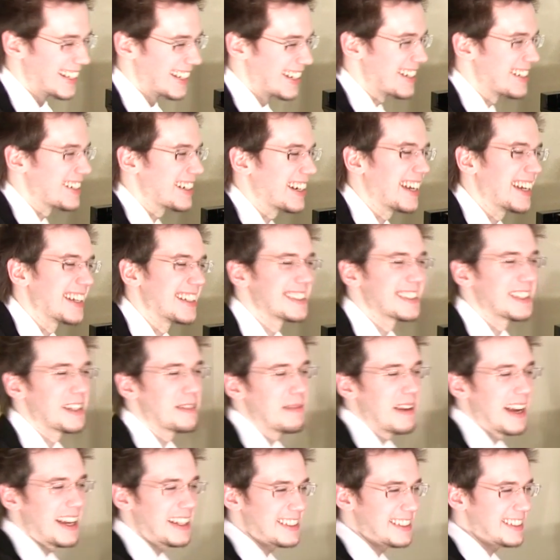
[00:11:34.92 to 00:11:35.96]
Okay, so
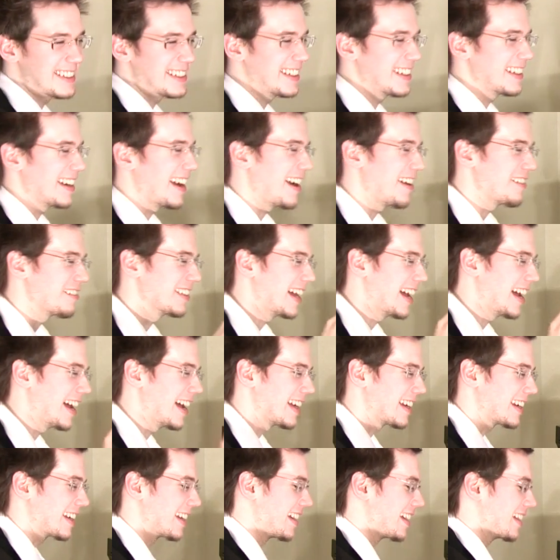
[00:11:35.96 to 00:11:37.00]
imagine you have
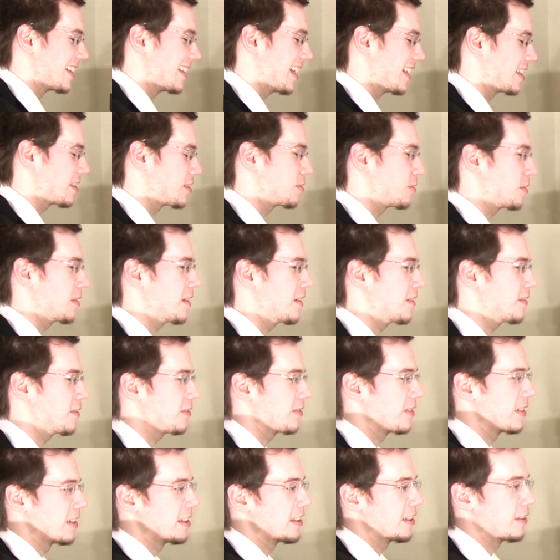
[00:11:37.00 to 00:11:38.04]
that. That's sort of
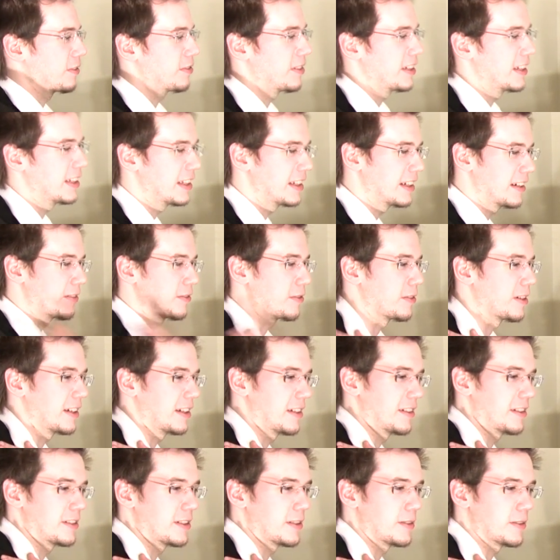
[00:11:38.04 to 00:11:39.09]
the feeling of what
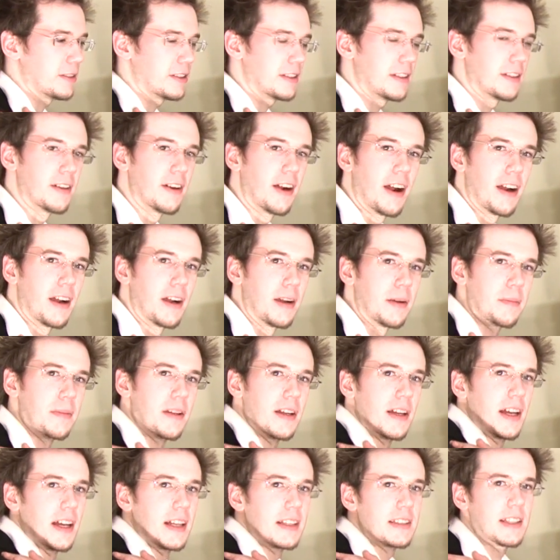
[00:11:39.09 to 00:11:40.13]
you do with your arm.
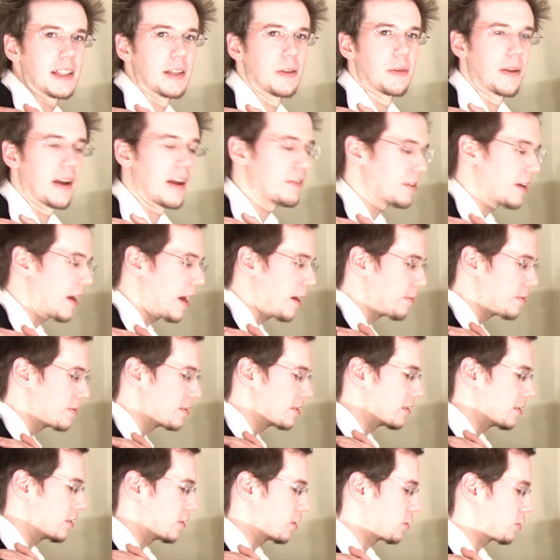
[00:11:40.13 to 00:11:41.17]
It's like whatever
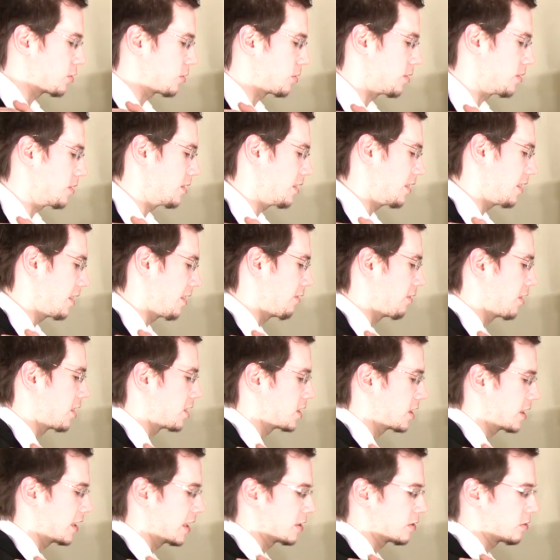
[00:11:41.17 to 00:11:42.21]
happens in your shoulder
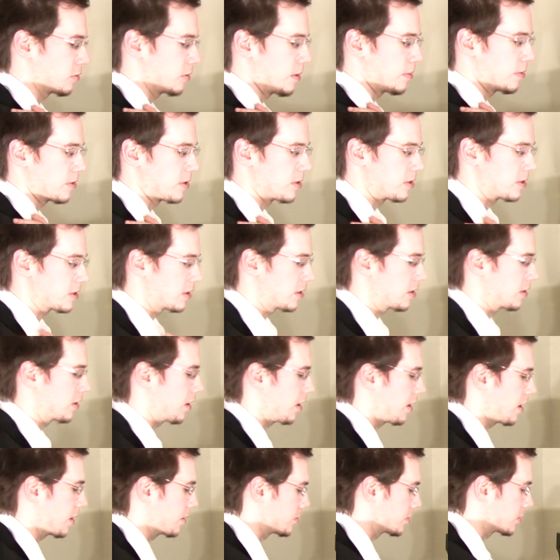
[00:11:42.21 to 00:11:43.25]
eventually gets reproduced in your
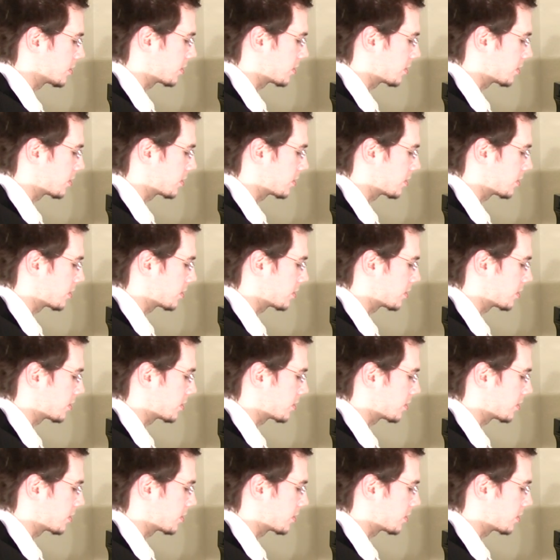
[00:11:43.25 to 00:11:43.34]
arm.